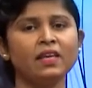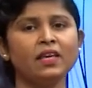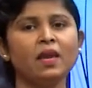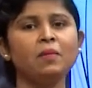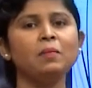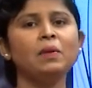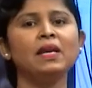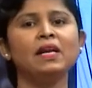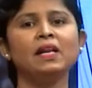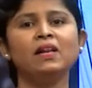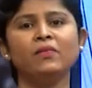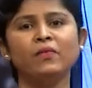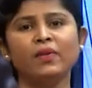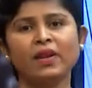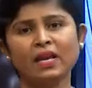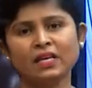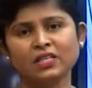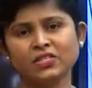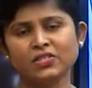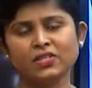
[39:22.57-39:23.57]
chemical
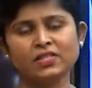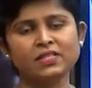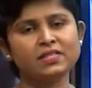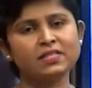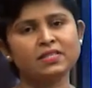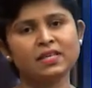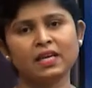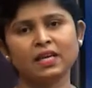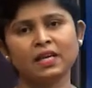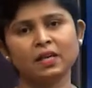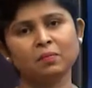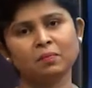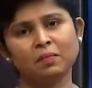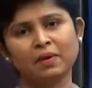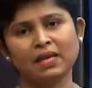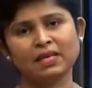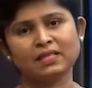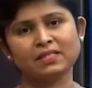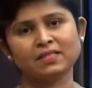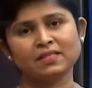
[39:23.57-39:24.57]
reactions taking
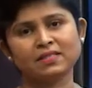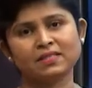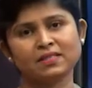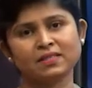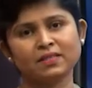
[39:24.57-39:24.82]
place.